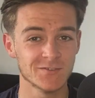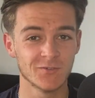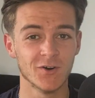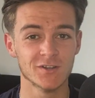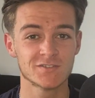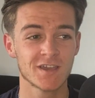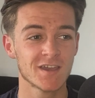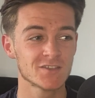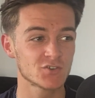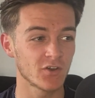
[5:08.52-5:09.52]
was
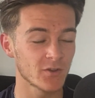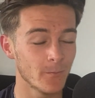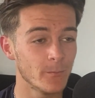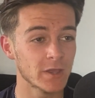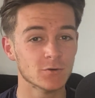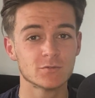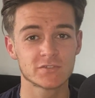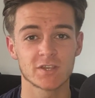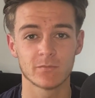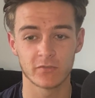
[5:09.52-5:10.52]
trying to build
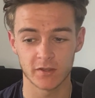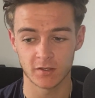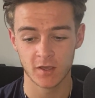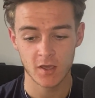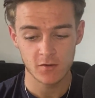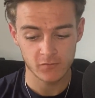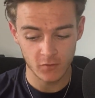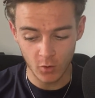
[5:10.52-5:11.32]
something through